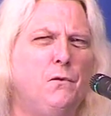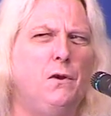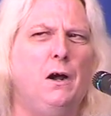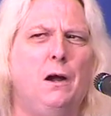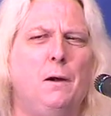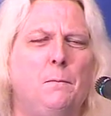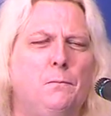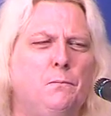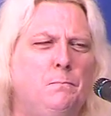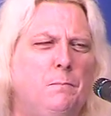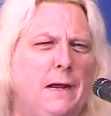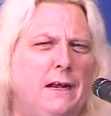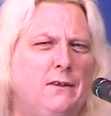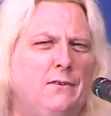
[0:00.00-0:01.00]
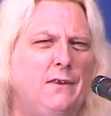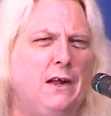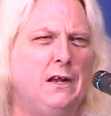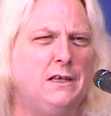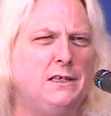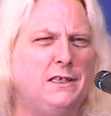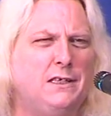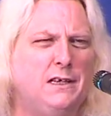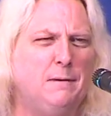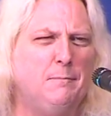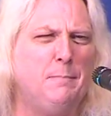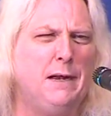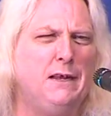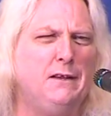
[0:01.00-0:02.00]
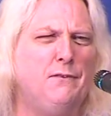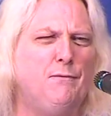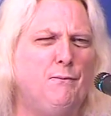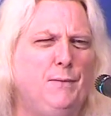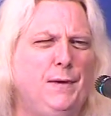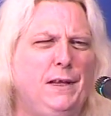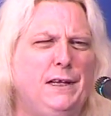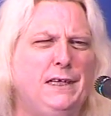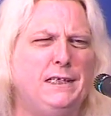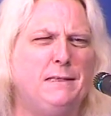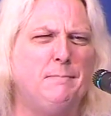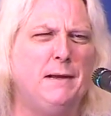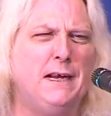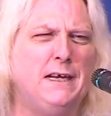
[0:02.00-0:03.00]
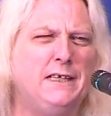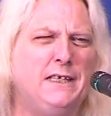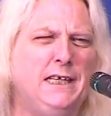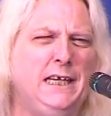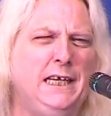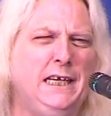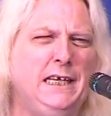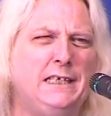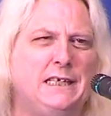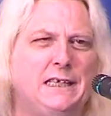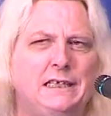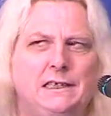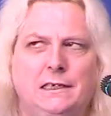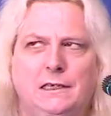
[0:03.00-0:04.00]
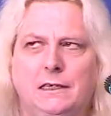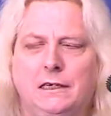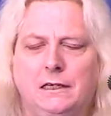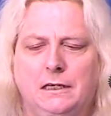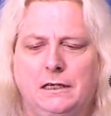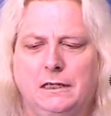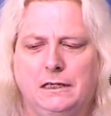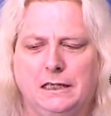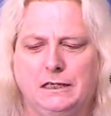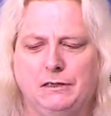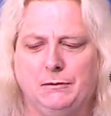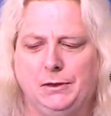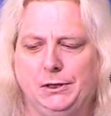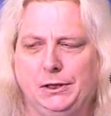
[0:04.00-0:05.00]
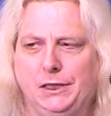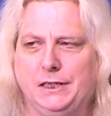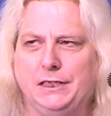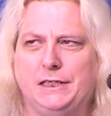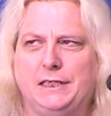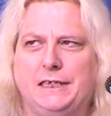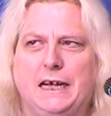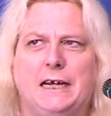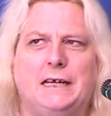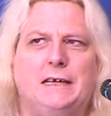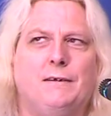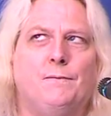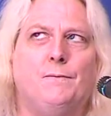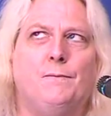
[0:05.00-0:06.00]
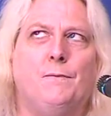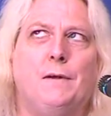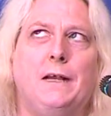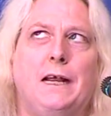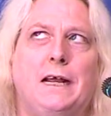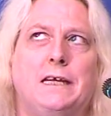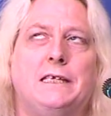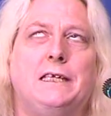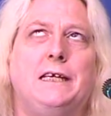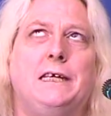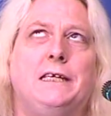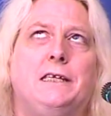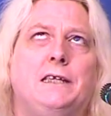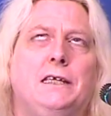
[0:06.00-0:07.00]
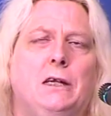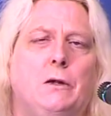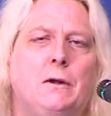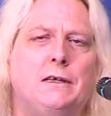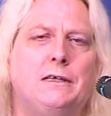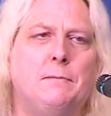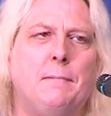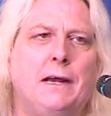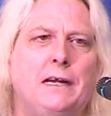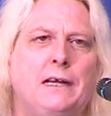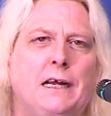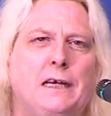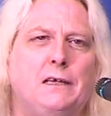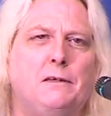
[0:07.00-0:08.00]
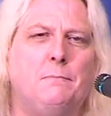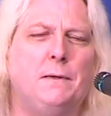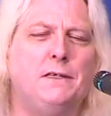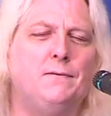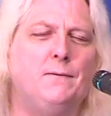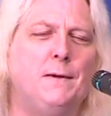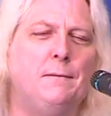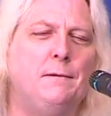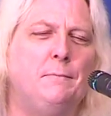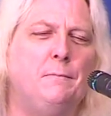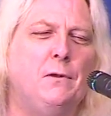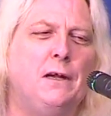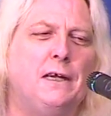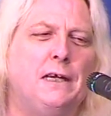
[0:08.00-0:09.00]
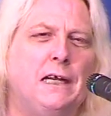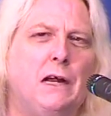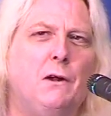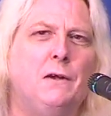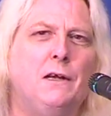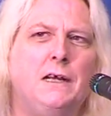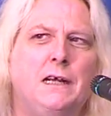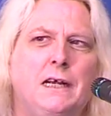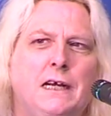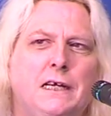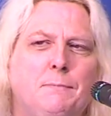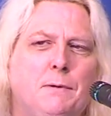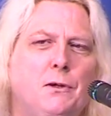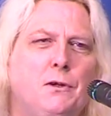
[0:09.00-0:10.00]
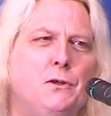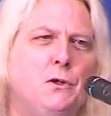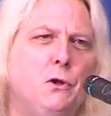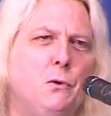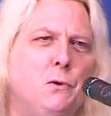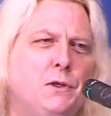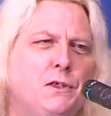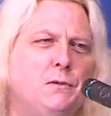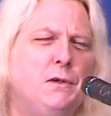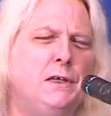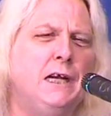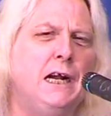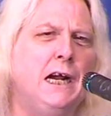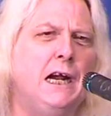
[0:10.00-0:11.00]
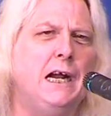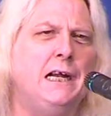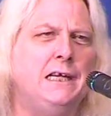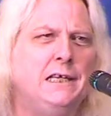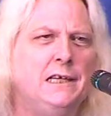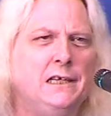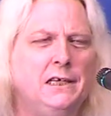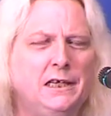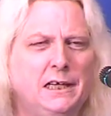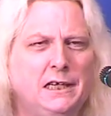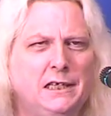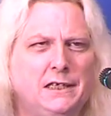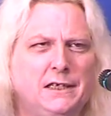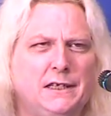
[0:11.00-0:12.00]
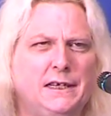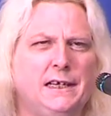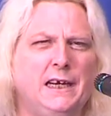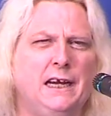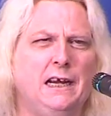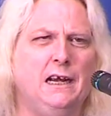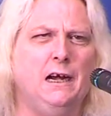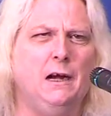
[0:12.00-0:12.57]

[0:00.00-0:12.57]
bad thoughts and bad feelings and bad scenes. And that's why Jesus said, if one has a bad eye, it's best for him to pluck it out. It's better to go in the one-eyed into